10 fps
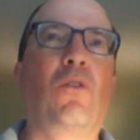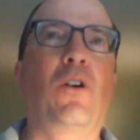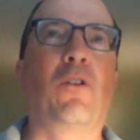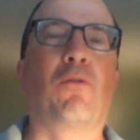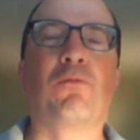
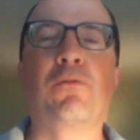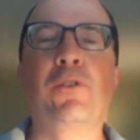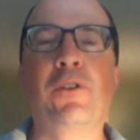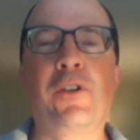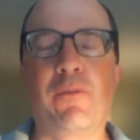a
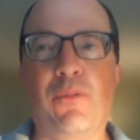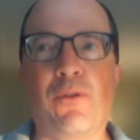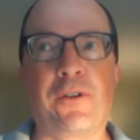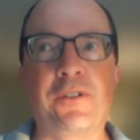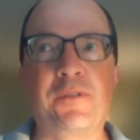really
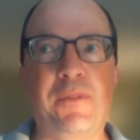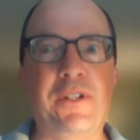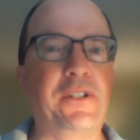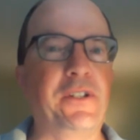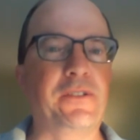important
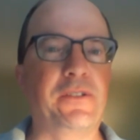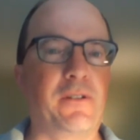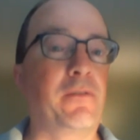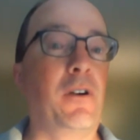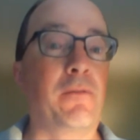species
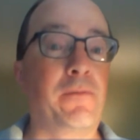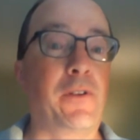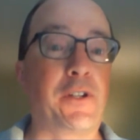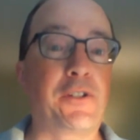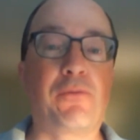of, of
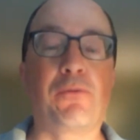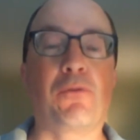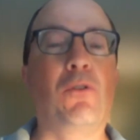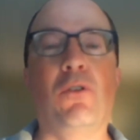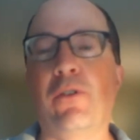fish through the
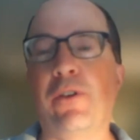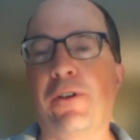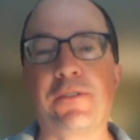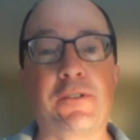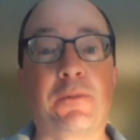whole
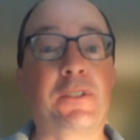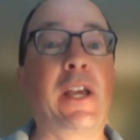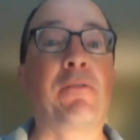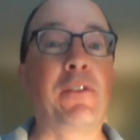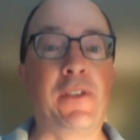ecosystem because
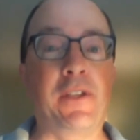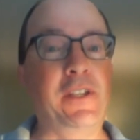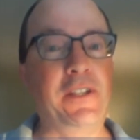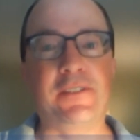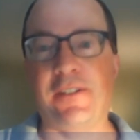everything
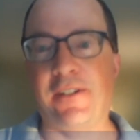eats a